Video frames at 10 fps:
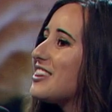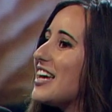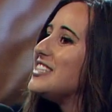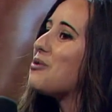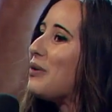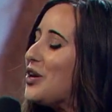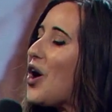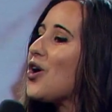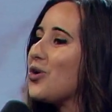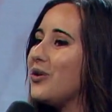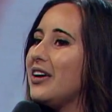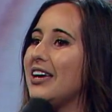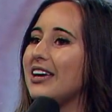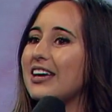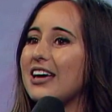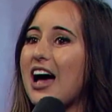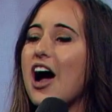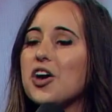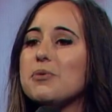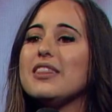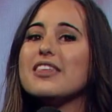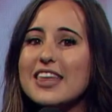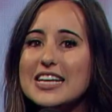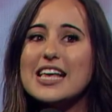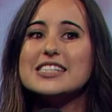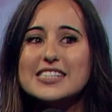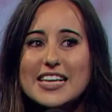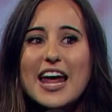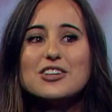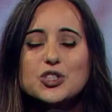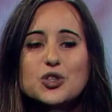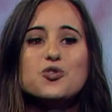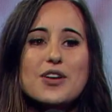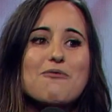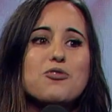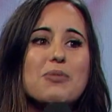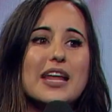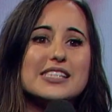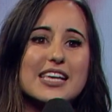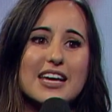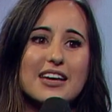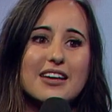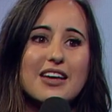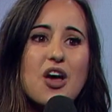the things that we know are going to be the things that set our children up for blessing.